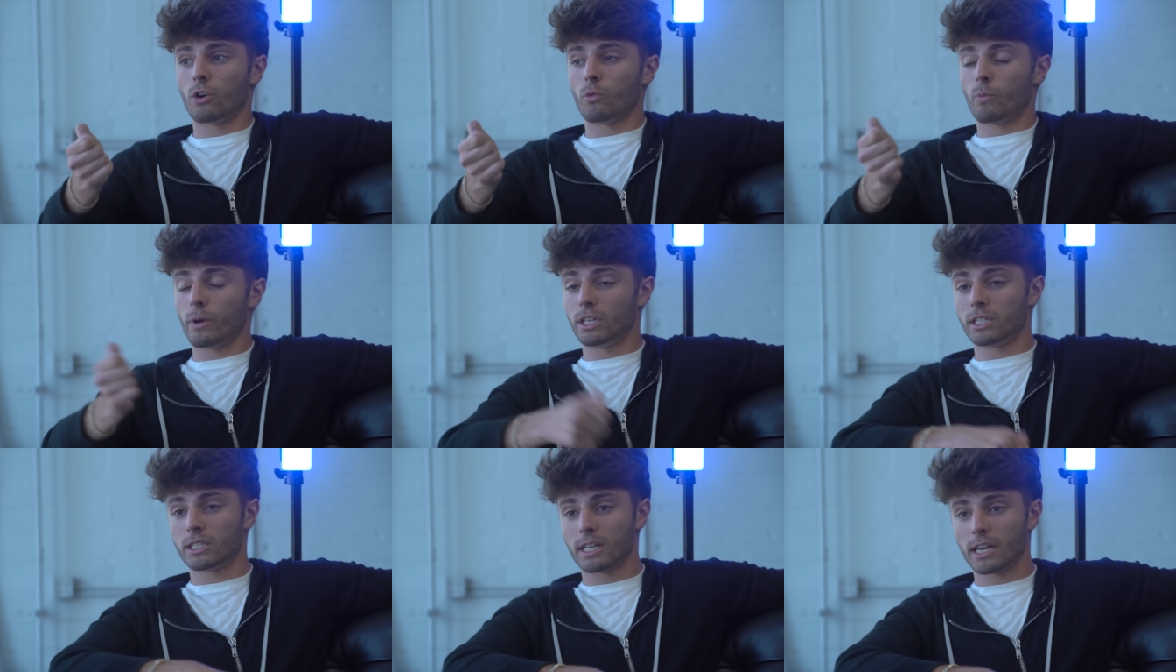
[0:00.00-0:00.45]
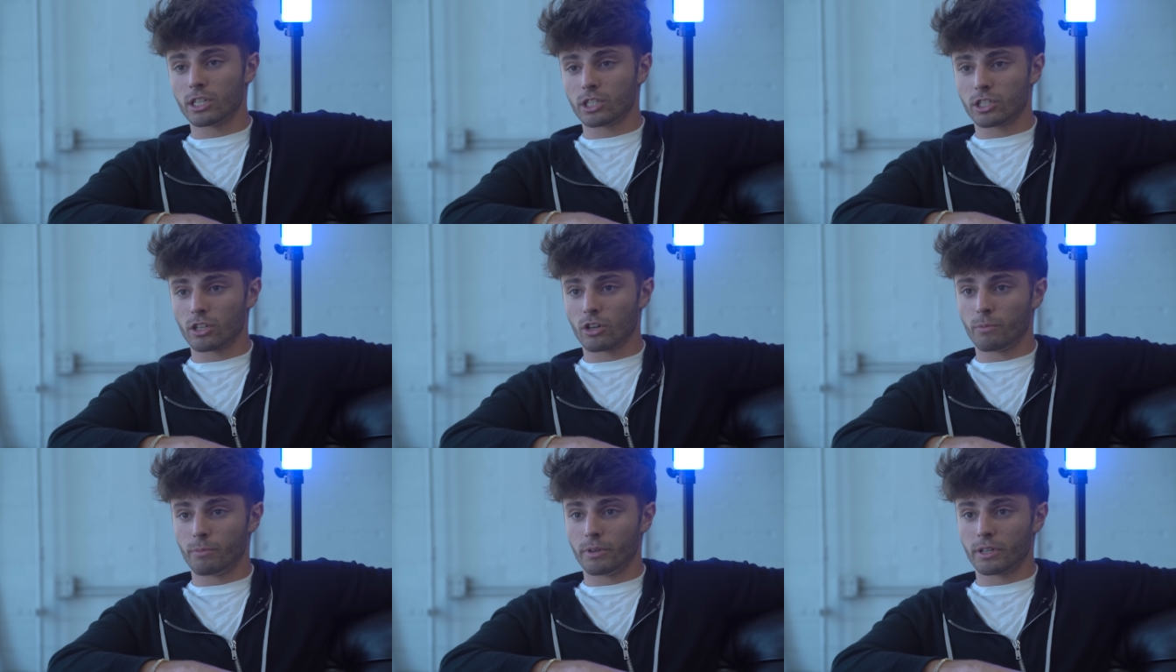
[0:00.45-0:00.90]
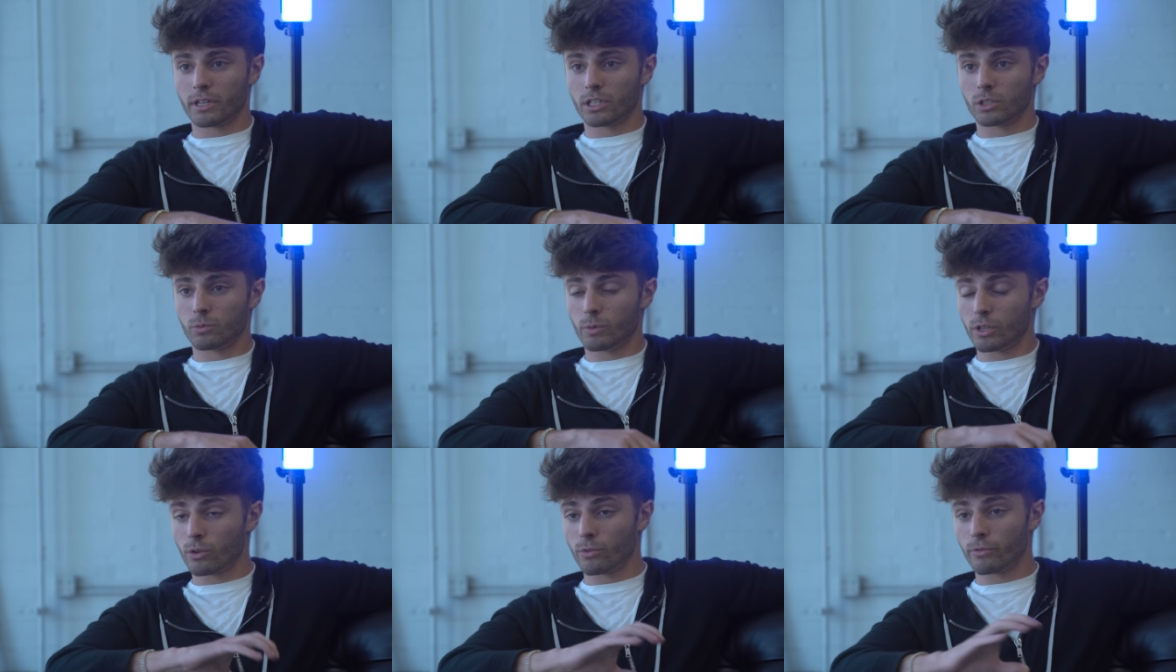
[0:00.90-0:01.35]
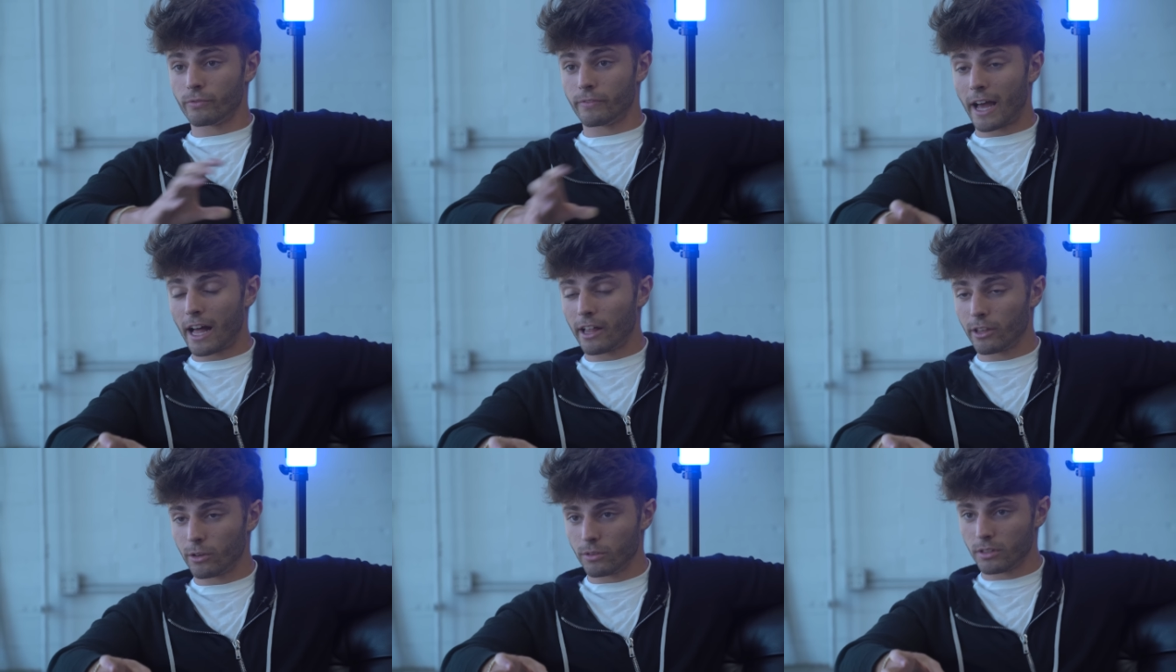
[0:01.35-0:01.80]
you know, we say so because we don't
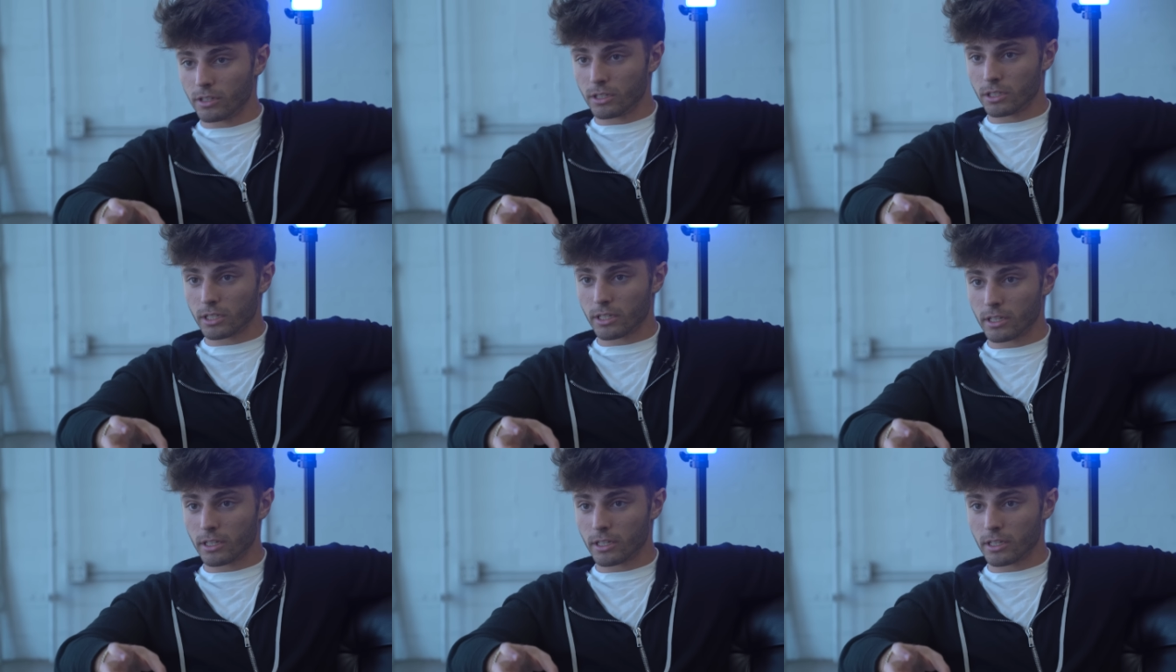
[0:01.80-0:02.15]
value these